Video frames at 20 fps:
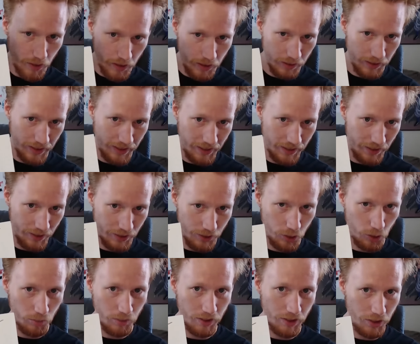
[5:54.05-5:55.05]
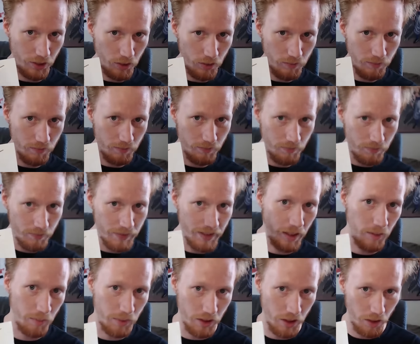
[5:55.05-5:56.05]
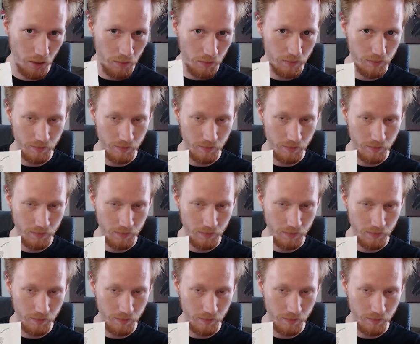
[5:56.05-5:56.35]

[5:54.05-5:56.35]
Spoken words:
Link in the doobly-doo down below.